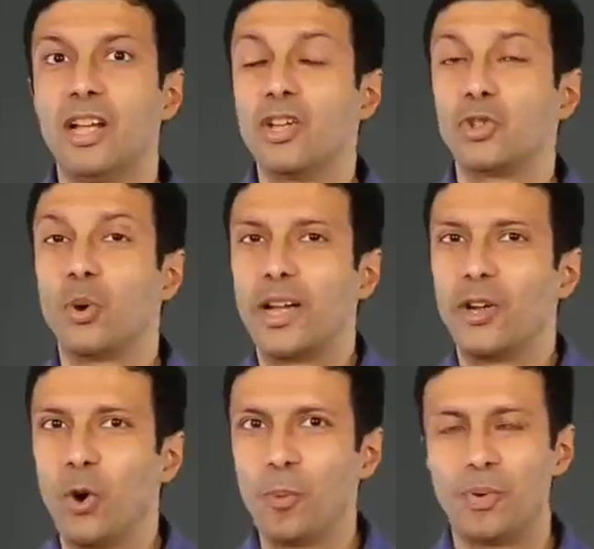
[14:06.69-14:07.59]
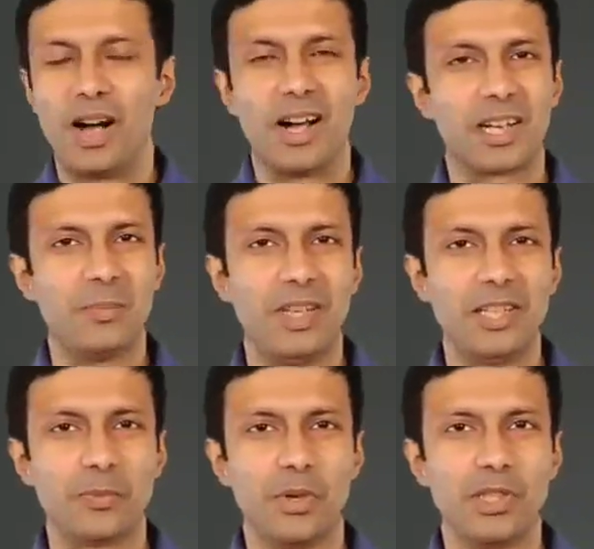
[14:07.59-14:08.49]
So I hope Archimedes'
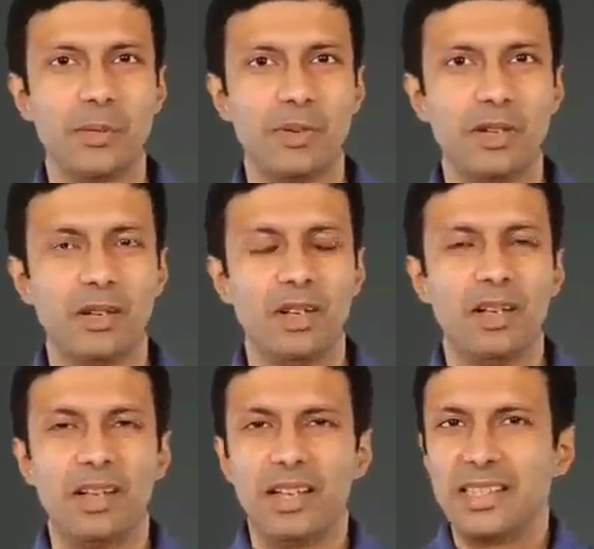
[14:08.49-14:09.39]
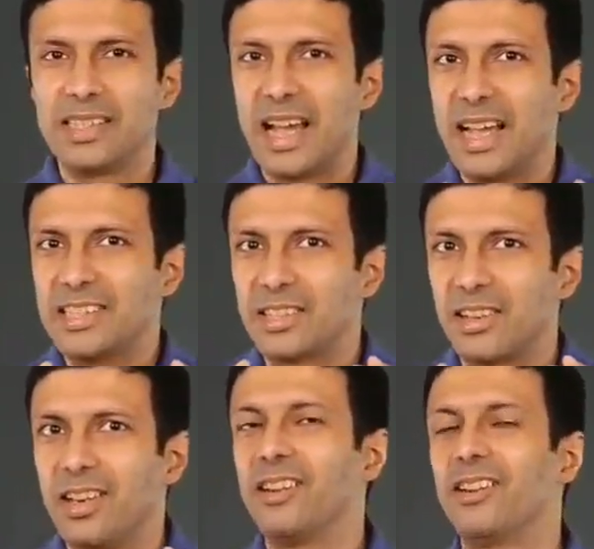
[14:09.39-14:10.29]
principle is as
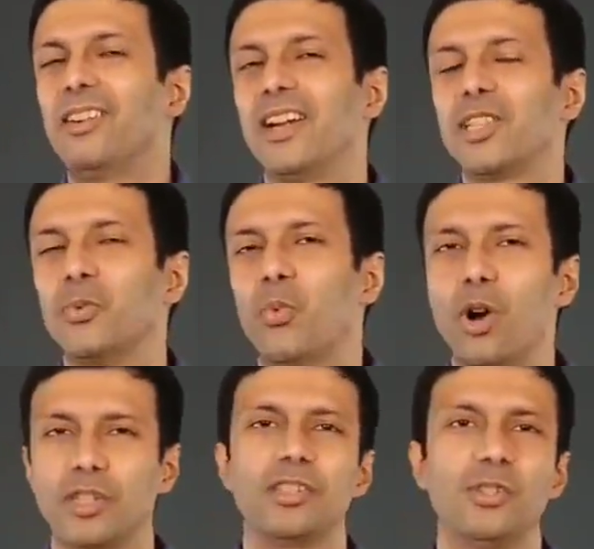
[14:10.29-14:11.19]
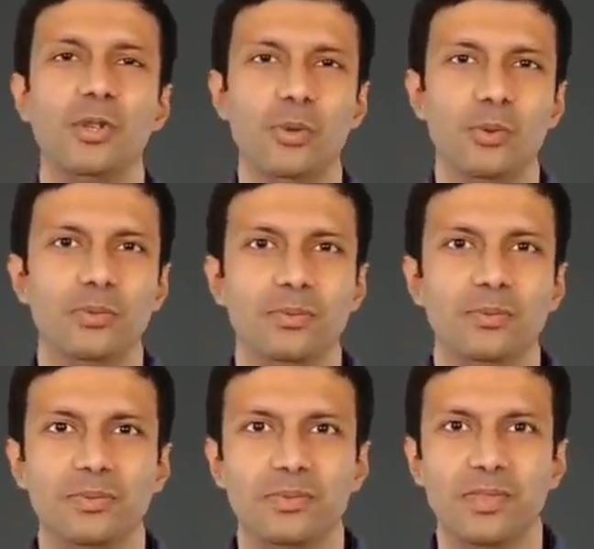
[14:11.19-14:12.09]
clear as water to you.
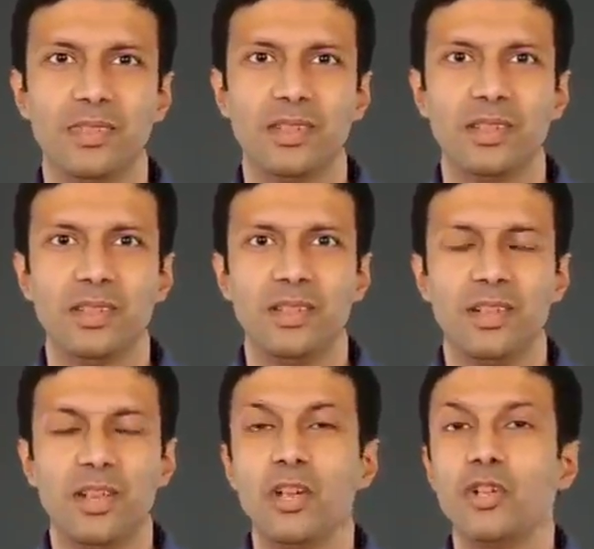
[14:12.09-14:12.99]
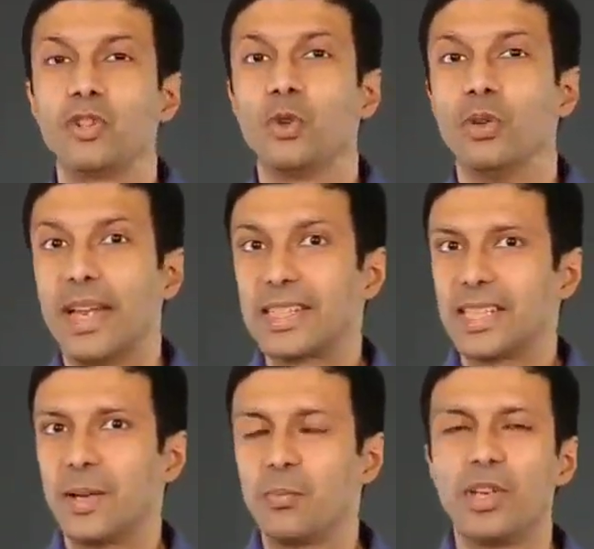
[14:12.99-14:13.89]
So next
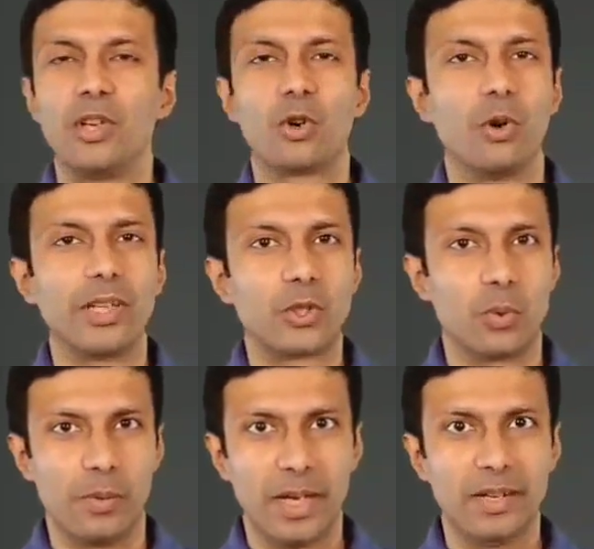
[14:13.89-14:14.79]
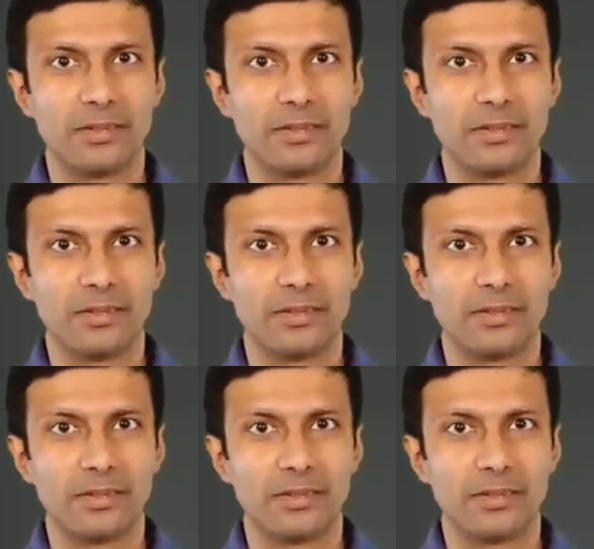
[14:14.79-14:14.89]
time when you're going swimming,